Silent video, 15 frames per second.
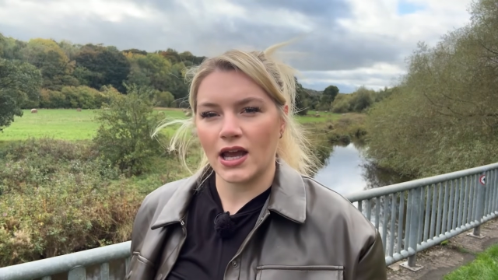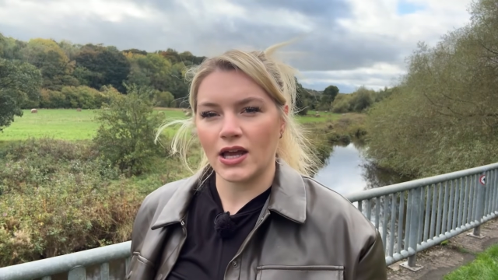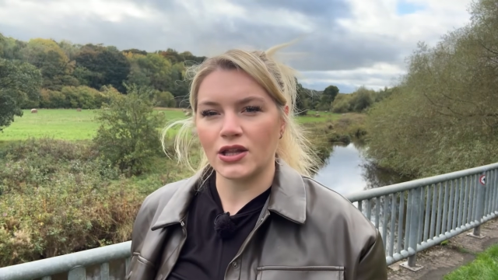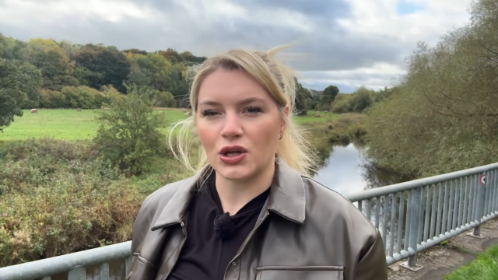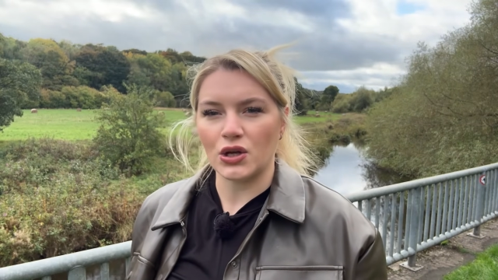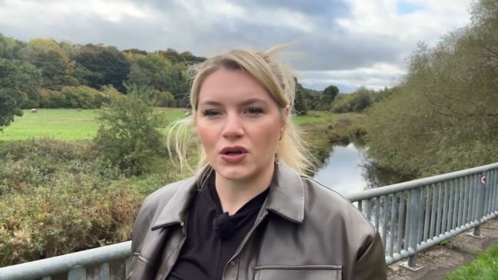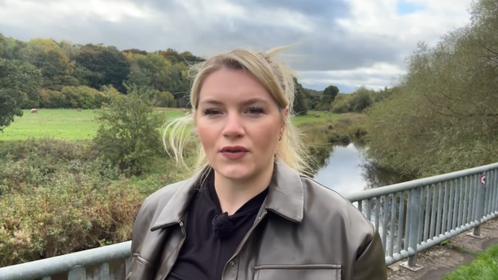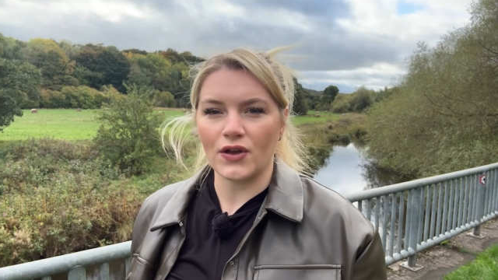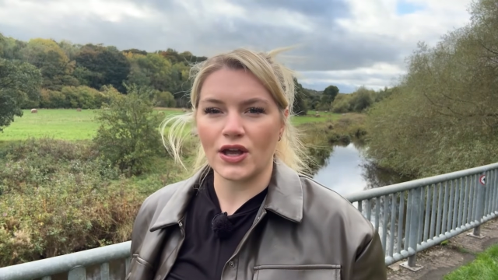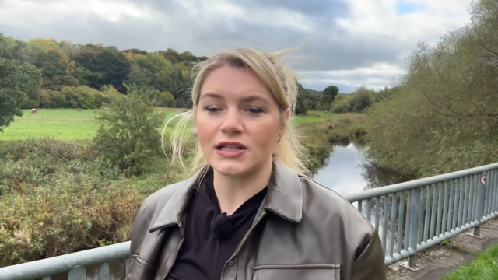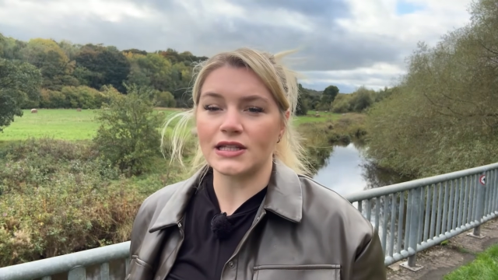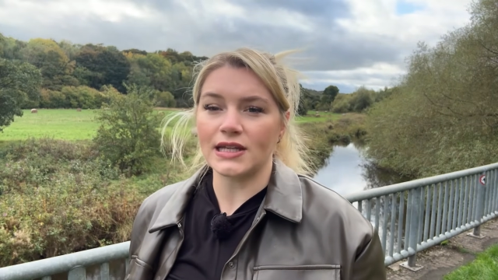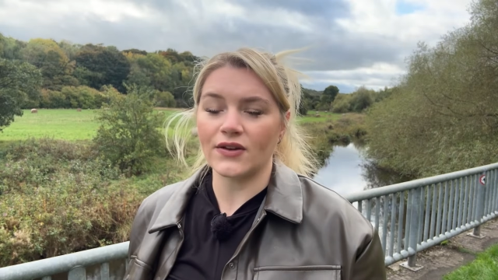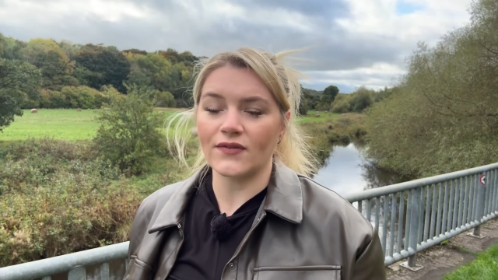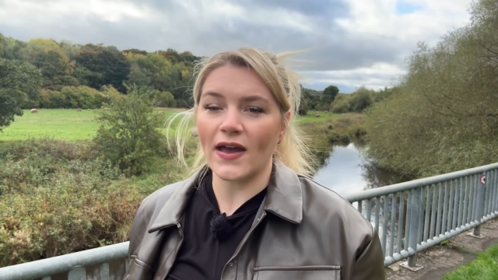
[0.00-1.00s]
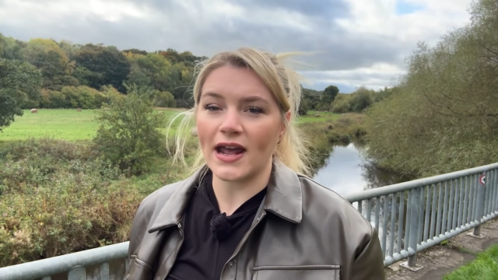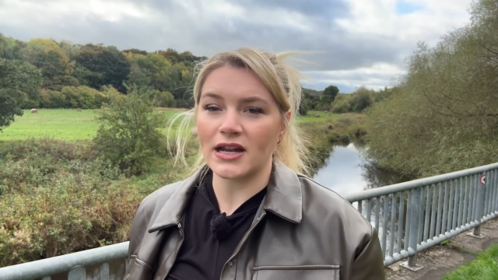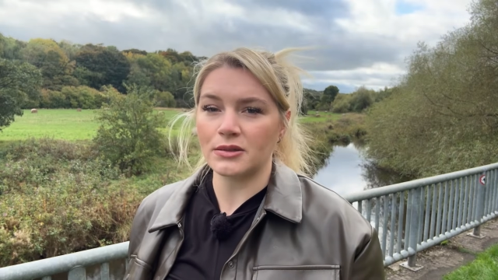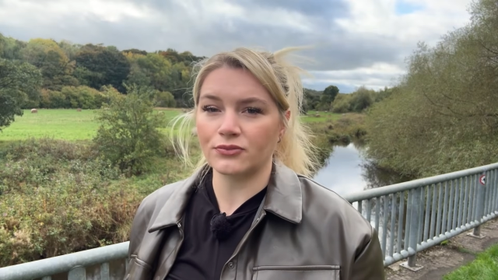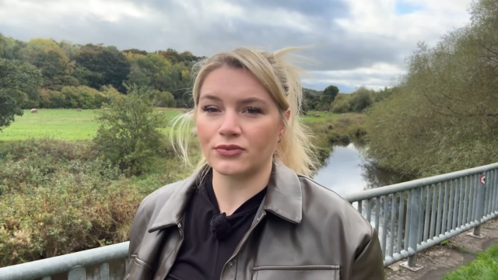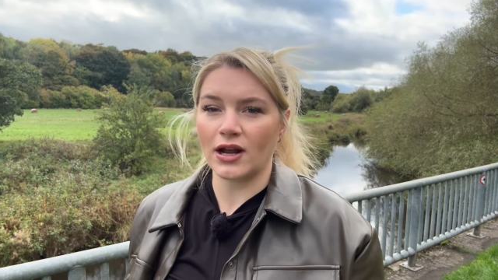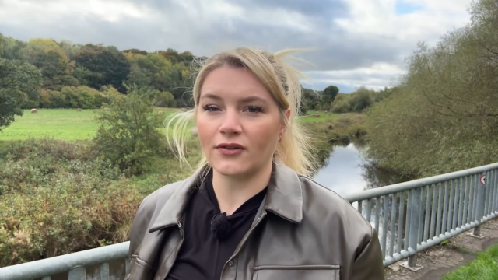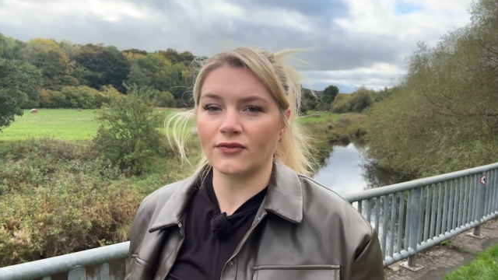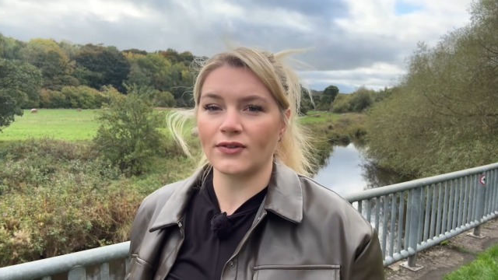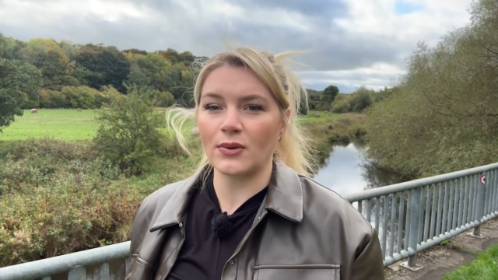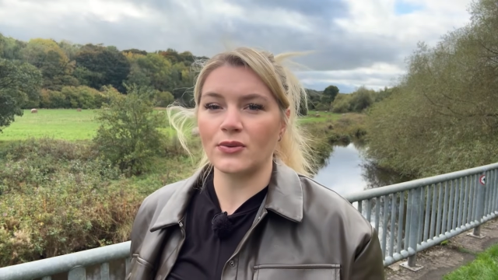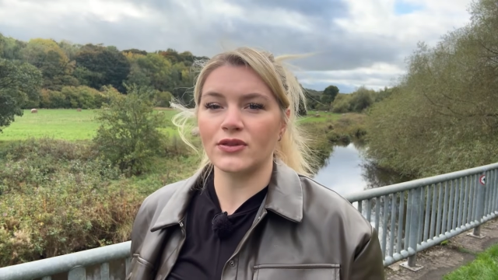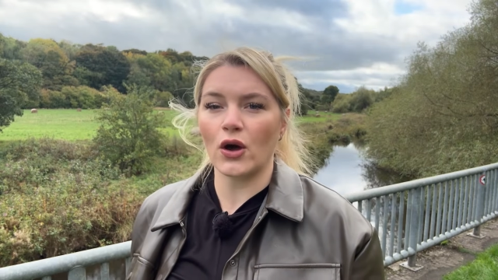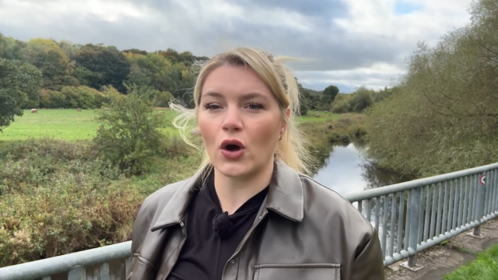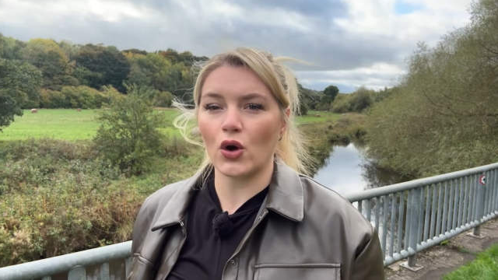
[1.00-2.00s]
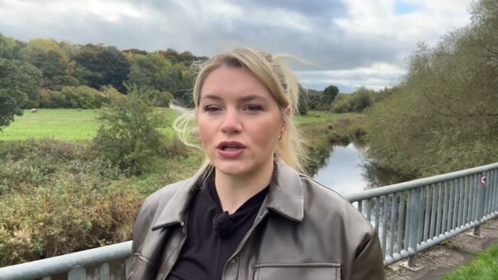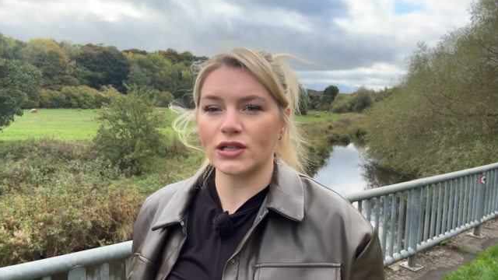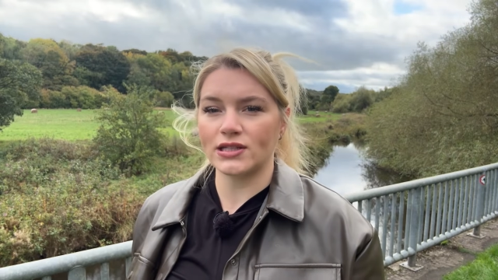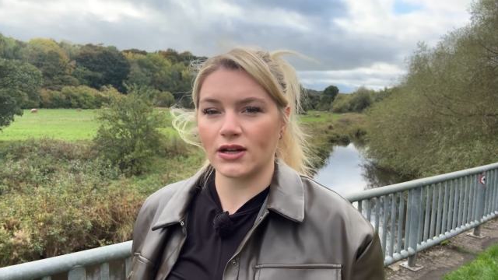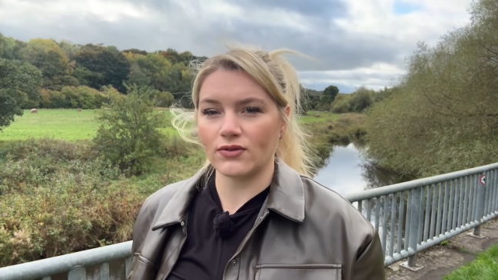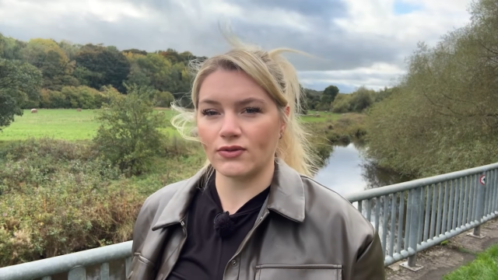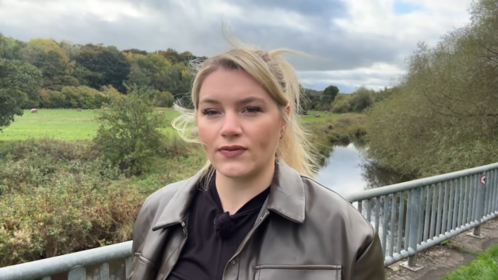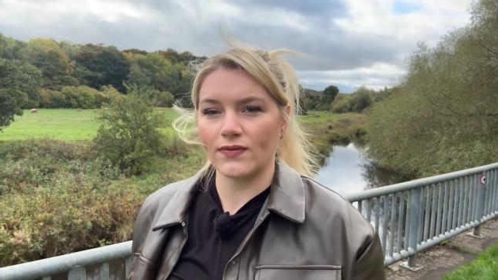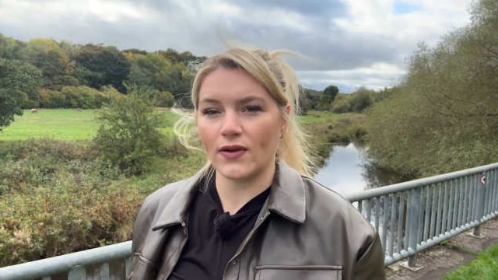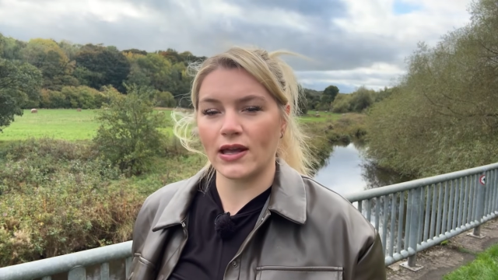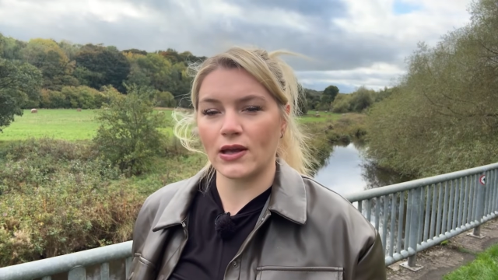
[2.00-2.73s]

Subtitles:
and the University of Edinburgh found that oyster reef